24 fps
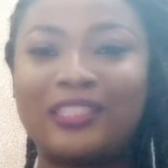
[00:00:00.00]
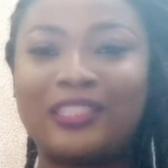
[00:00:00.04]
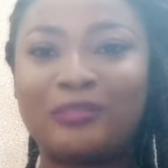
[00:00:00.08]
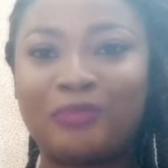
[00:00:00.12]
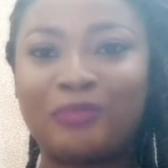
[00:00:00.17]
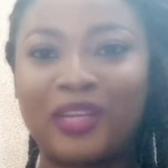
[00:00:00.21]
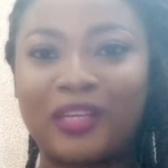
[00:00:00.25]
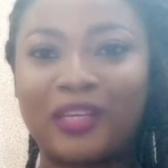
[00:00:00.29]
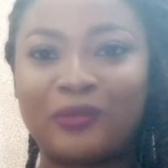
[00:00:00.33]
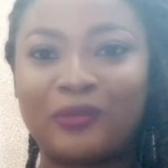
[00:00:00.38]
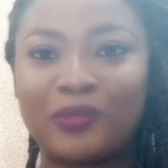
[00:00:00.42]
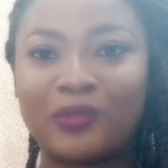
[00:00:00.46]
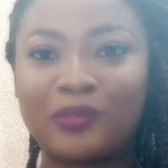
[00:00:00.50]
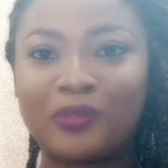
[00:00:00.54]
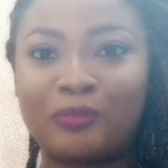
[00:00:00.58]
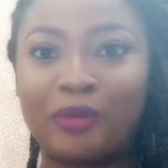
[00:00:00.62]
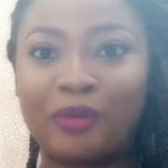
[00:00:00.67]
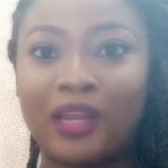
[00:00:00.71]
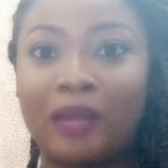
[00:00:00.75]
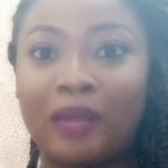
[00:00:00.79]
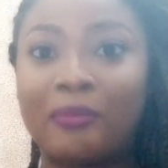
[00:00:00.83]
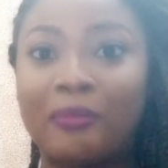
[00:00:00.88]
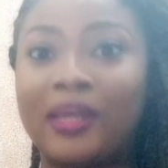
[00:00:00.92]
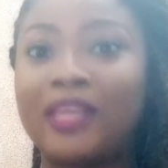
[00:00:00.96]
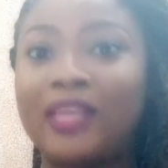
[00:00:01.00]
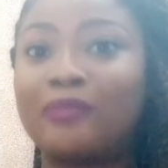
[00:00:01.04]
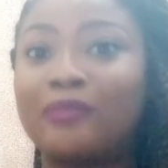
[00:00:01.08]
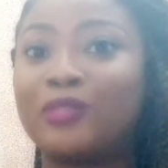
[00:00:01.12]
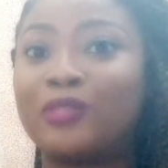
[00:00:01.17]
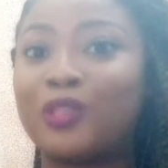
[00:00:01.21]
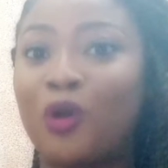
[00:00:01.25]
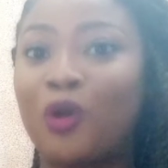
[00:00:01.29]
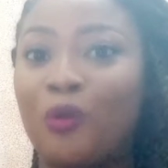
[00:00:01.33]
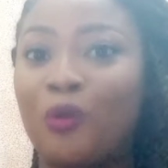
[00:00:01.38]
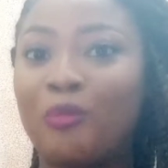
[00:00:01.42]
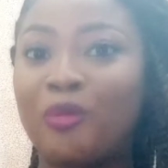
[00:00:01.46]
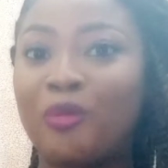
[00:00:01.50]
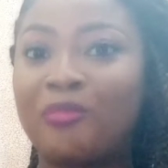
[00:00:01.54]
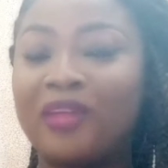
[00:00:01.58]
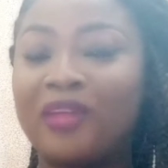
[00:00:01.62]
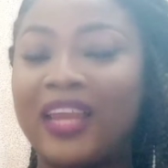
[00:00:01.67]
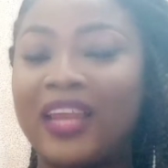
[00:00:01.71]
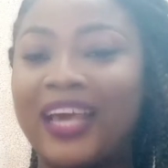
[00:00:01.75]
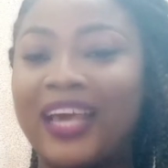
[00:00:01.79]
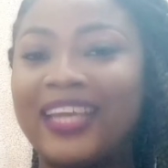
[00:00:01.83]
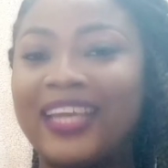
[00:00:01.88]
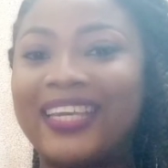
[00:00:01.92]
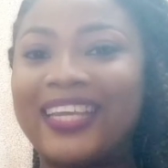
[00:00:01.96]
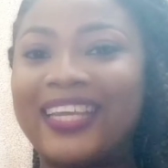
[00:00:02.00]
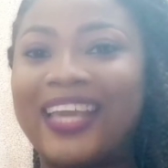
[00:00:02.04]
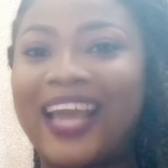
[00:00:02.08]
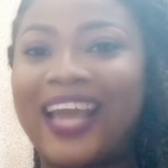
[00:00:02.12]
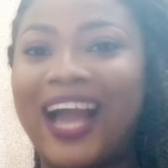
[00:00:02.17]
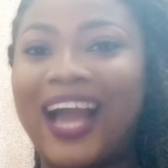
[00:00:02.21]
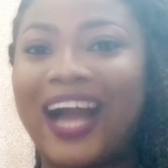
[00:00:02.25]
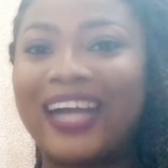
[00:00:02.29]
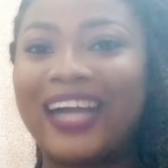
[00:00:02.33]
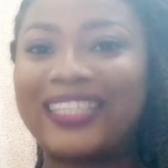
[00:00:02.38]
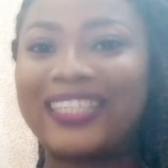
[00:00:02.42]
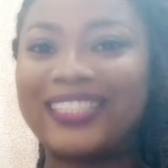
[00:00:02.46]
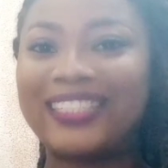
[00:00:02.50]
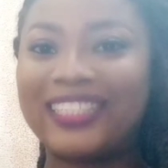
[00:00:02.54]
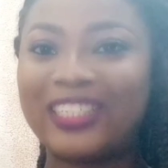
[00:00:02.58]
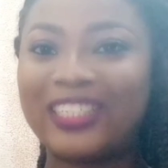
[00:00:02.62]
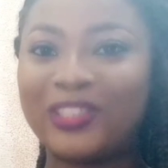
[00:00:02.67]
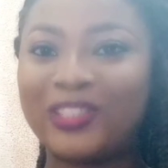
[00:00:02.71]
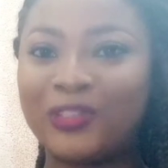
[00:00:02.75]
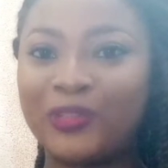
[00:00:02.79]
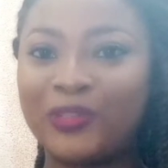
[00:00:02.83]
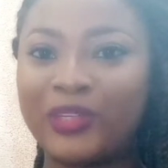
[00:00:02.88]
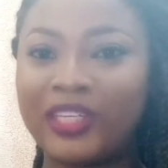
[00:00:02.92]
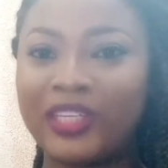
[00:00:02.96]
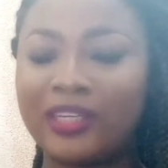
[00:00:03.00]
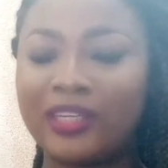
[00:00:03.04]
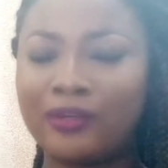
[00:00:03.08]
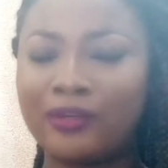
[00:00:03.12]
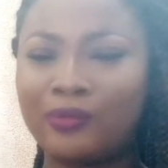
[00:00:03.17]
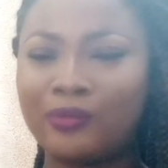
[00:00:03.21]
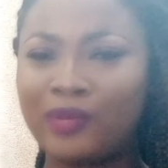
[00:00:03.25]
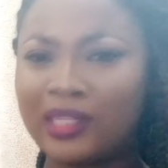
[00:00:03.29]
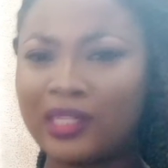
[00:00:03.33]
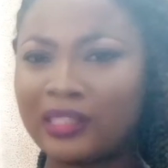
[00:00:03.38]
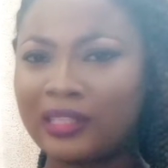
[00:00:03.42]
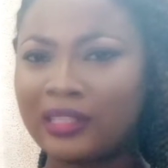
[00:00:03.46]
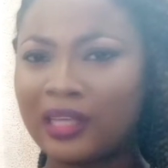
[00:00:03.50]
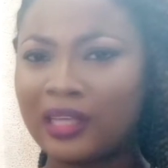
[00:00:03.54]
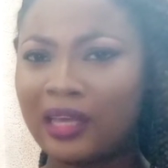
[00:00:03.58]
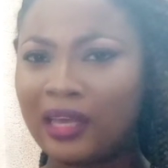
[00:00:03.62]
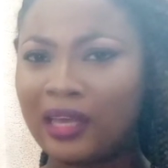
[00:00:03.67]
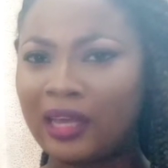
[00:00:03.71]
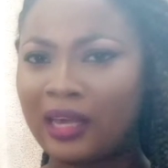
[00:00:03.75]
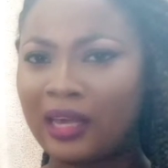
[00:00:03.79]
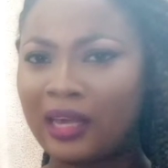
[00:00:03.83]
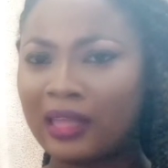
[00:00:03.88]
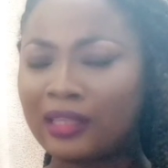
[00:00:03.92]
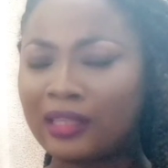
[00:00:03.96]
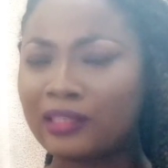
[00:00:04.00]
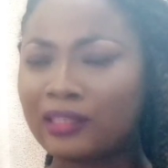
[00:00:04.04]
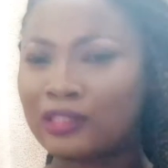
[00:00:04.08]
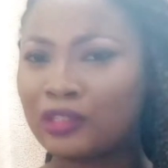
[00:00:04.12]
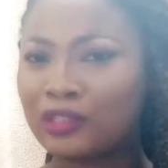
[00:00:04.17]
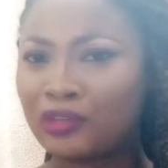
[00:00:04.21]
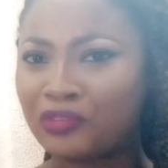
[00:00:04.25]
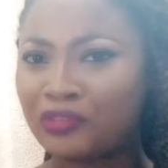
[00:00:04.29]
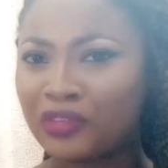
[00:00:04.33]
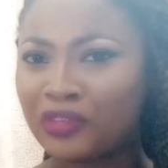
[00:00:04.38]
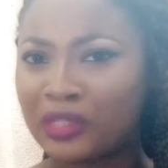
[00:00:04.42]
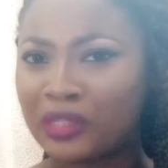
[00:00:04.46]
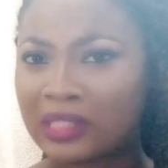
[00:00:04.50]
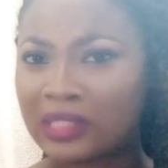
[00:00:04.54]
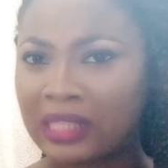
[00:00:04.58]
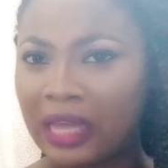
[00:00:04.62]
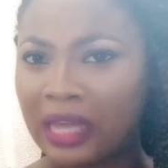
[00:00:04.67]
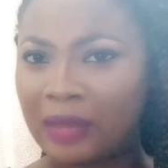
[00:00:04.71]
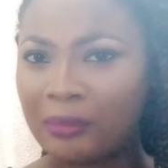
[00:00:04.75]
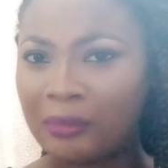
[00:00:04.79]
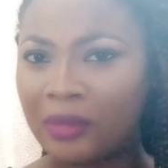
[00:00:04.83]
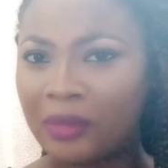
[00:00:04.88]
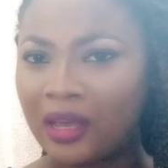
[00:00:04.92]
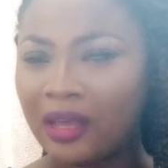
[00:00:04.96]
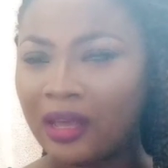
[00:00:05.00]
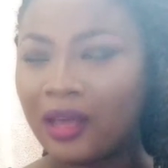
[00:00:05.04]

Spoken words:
Speaking with Bola. My name is Bola Adeshi. Wait, this is your first time?